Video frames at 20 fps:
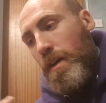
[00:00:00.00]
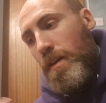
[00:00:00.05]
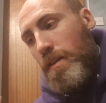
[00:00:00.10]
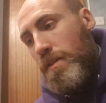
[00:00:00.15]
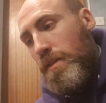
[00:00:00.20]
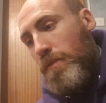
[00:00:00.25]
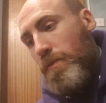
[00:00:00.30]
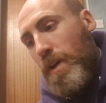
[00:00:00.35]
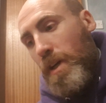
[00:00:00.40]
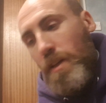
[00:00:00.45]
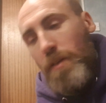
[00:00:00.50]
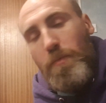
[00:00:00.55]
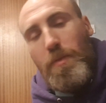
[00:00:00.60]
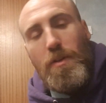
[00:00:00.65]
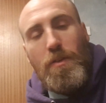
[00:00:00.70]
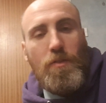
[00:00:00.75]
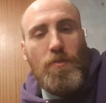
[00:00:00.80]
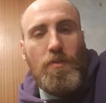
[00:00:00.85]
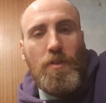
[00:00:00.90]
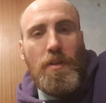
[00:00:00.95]
developing
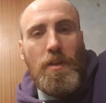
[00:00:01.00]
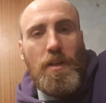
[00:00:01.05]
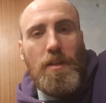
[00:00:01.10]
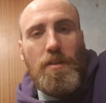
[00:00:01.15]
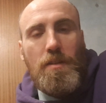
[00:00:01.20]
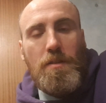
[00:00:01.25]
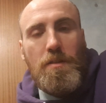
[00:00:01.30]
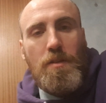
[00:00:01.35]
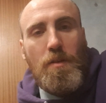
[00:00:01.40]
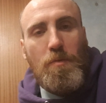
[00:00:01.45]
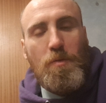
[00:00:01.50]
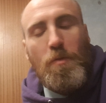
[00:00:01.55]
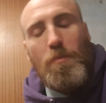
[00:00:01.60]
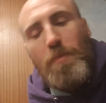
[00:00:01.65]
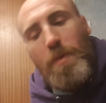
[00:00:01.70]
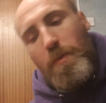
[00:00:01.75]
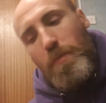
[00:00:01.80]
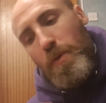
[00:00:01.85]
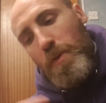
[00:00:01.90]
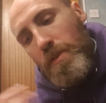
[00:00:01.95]
good relationships with
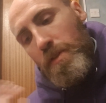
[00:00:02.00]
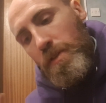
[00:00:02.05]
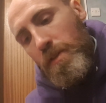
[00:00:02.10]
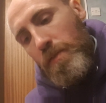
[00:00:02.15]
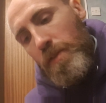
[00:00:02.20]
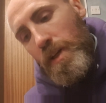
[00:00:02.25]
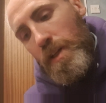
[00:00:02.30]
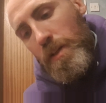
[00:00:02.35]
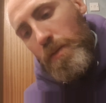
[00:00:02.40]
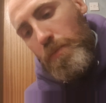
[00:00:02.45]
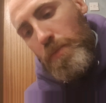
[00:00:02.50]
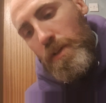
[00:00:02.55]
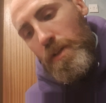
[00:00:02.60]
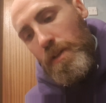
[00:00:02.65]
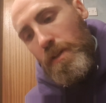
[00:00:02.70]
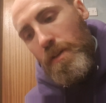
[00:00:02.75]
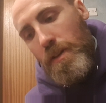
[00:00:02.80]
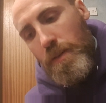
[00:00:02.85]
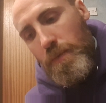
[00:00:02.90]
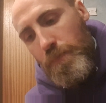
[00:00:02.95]
people,
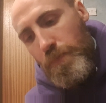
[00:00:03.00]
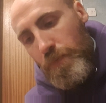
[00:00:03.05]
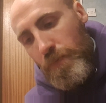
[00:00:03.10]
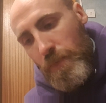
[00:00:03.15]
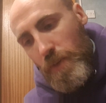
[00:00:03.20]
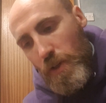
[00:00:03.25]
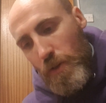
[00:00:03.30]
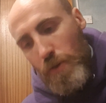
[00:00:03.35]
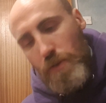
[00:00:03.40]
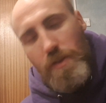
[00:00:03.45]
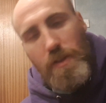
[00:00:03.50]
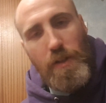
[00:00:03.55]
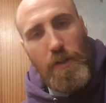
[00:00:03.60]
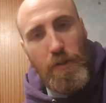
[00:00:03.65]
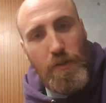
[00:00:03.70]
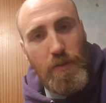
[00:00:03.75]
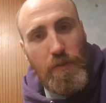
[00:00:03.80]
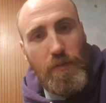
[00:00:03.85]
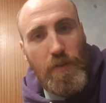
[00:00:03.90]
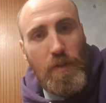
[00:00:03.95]
developing good
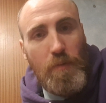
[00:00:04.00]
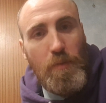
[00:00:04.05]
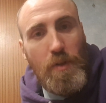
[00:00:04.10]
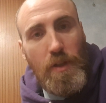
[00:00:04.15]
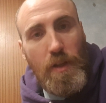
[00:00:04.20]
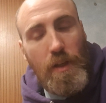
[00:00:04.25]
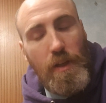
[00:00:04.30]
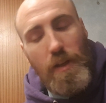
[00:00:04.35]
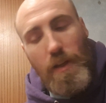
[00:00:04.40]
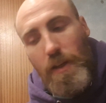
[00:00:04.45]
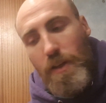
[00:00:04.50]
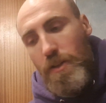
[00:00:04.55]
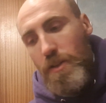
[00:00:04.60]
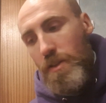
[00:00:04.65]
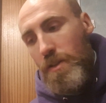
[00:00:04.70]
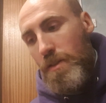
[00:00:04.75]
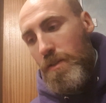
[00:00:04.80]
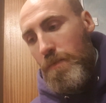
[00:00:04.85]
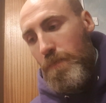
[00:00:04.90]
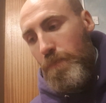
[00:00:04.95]
skills of
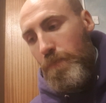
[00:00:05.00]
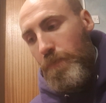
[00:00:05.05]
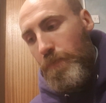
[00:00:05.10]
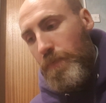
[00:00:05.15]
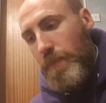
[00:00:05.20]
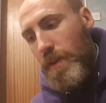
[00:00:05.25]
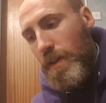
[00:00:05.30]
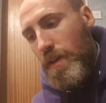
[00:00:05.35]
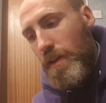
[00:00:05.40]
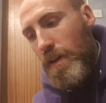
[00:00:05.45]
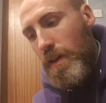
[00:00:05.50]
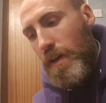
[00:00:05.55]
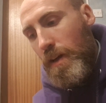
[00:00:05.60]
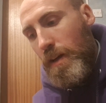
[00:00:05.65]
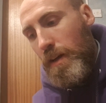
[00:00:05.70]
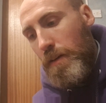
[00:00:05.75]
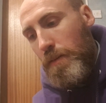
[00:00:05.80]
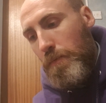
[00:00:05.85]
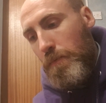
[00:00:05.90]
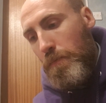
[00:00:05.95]
communication,
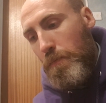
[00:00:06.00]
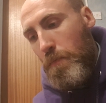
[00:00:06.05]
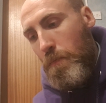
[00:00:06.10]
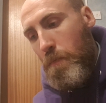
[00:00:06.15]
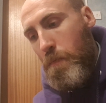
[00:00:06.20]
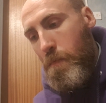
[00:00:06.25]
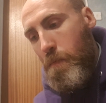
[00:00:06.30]
and